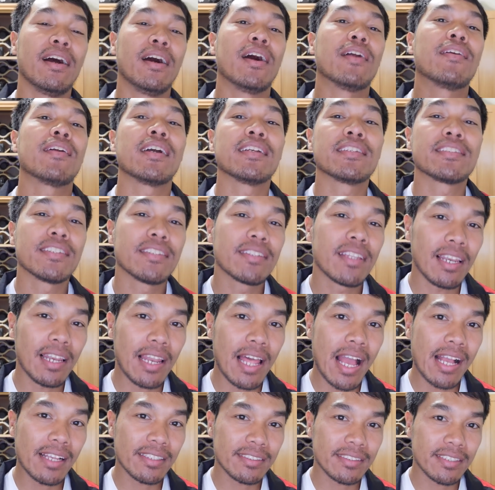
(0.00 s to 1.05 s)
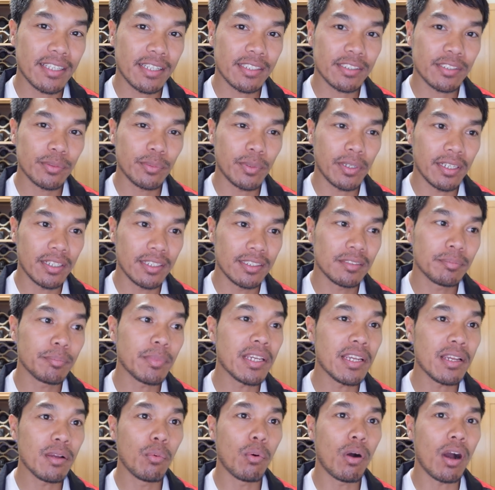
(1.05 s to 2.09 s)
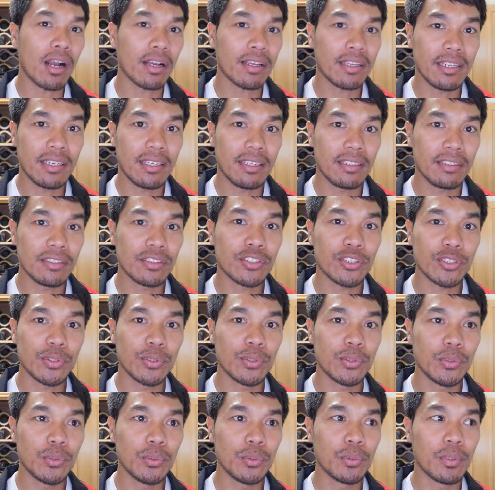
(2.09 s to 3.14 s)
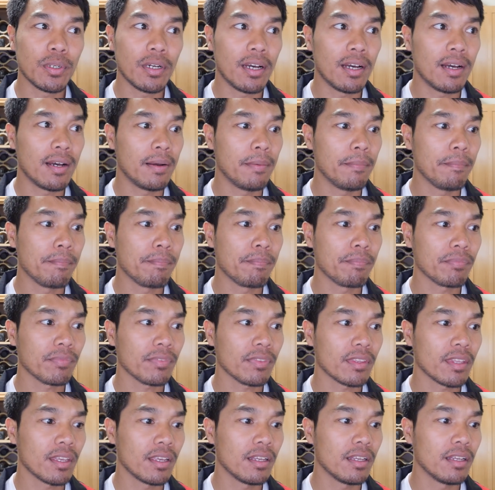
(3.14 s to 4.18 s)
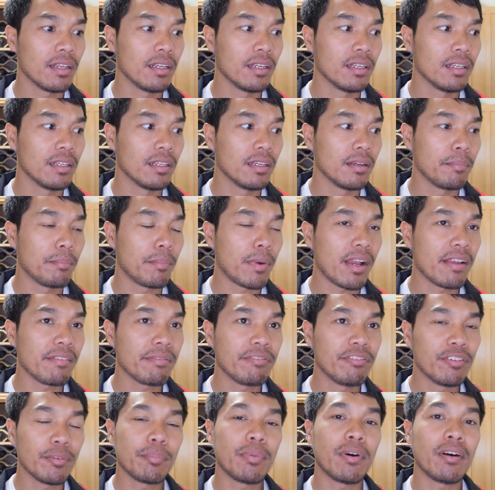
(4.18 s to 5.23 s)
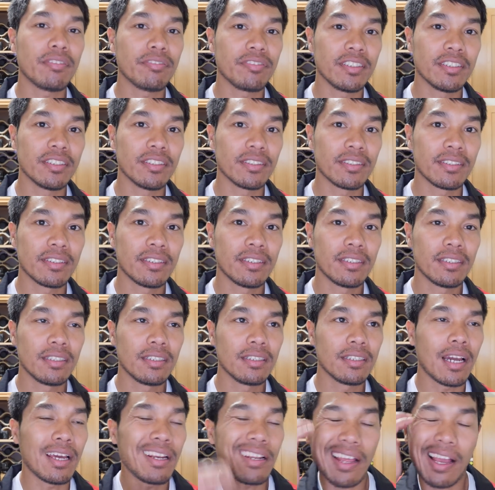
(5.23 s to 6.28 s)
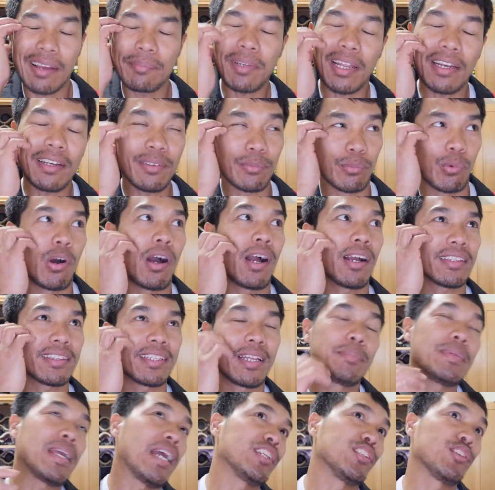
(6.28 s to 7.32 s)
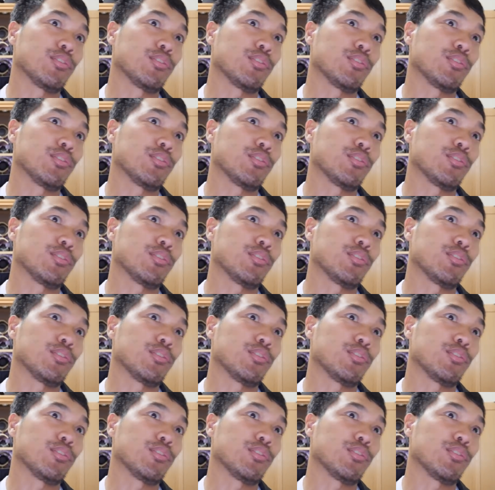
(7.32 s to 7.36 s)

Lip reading: All right, so the last test was me walking to my football field. I didn't walk there. I mean, I